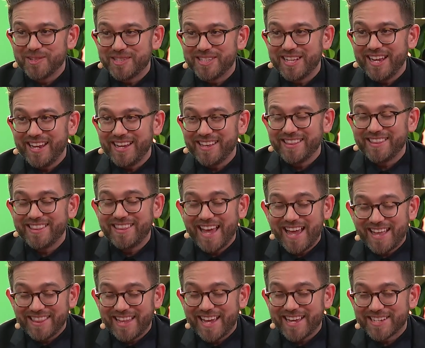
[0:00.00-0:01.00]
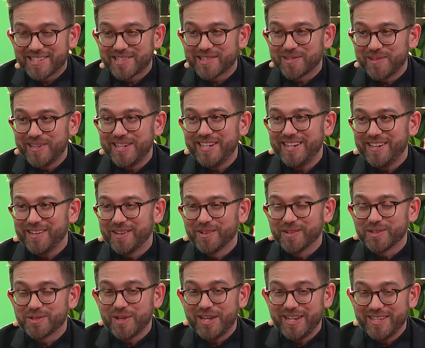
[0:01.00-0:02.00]
say that last 3
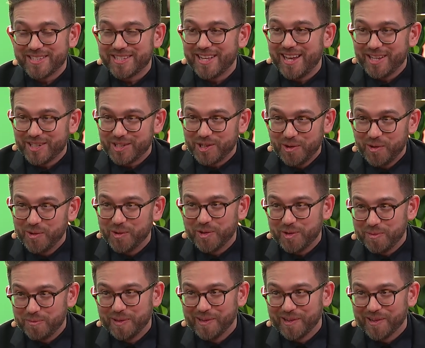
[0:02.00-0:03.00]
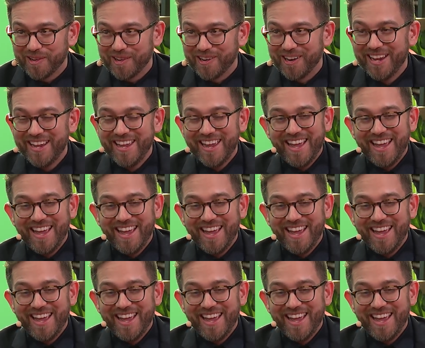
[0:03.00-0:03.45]
years is a total blur.